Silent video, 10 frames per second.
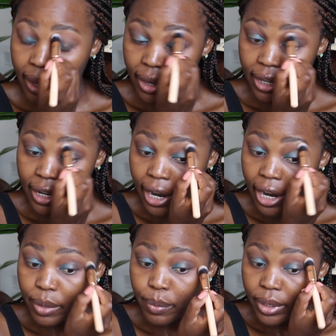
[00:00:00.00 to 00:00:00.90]
And then
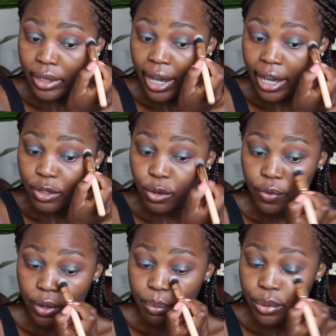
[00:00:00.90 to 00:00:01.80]
I will head
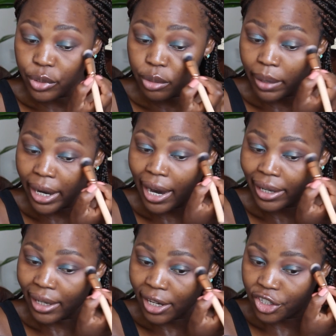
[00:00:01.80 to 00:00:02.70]
over, put on my
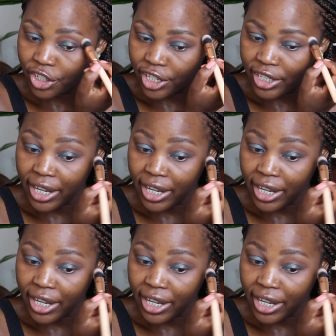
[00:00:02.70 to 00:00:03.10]
eyelashes,